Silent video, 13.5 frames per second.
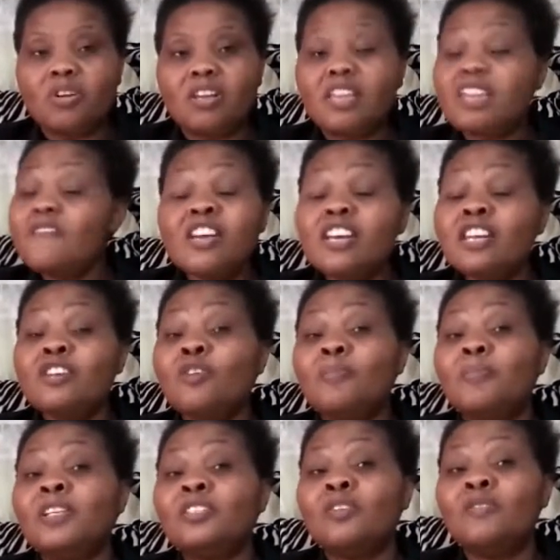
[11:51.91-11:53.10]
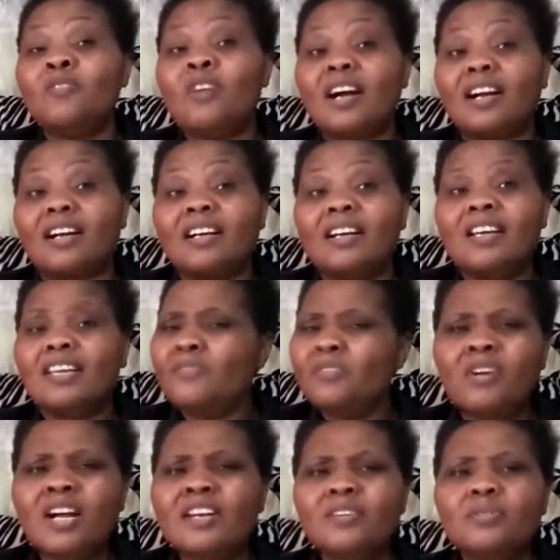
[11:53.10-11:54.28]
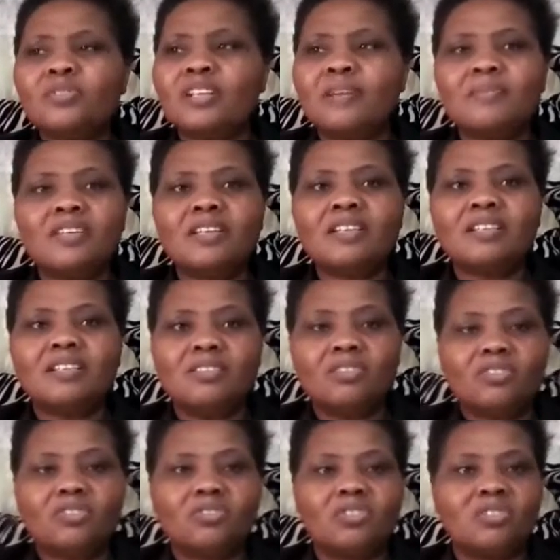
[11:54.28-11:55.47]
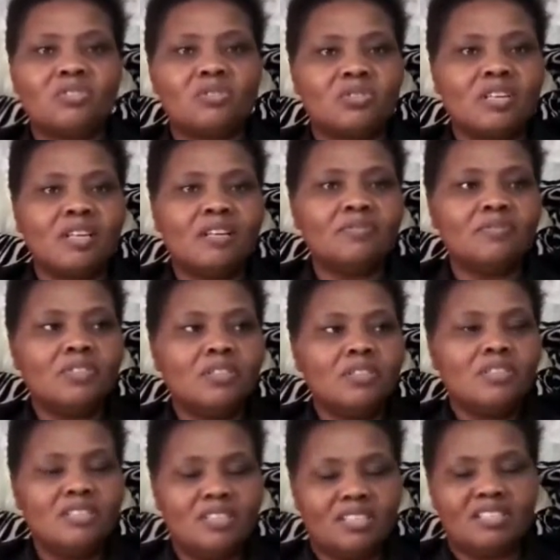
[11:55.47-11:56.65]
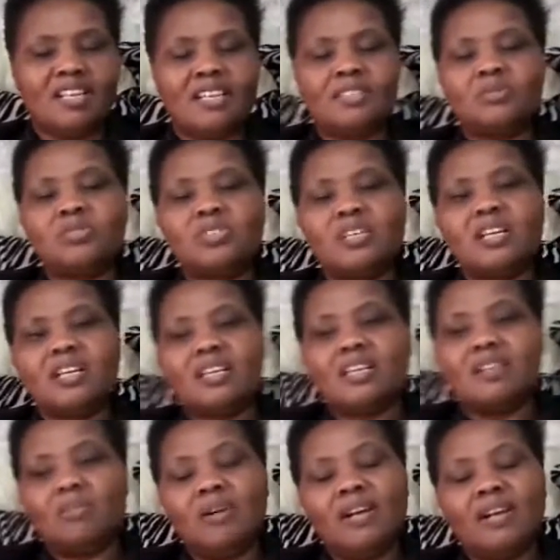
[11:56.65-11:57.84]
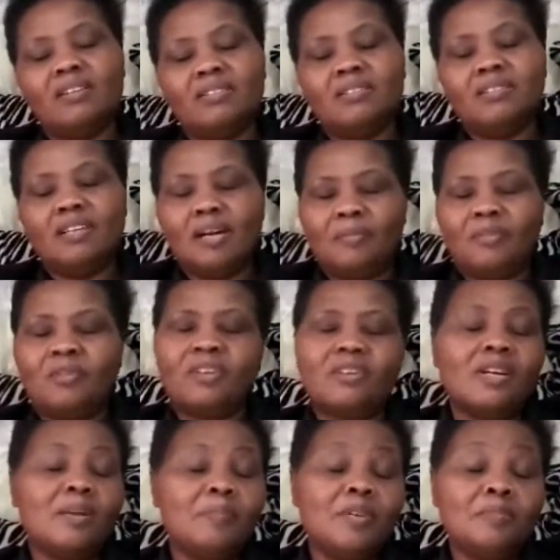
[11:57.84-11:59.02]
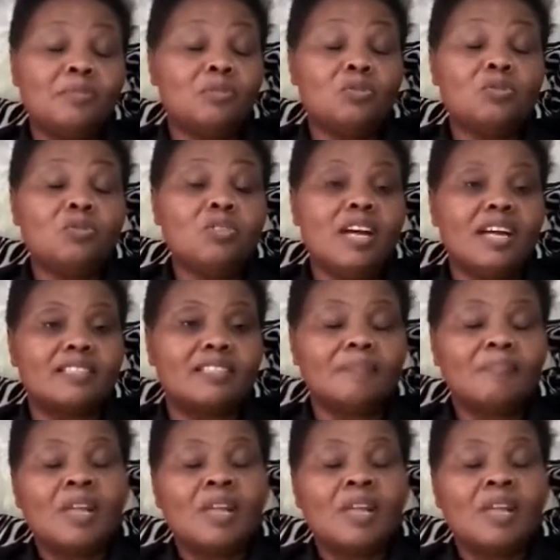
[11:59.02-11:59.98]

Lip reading: Even in your place of work, if you can't do something, don't stress yourself. Just learn to say, well, I'm not going to be able to do that.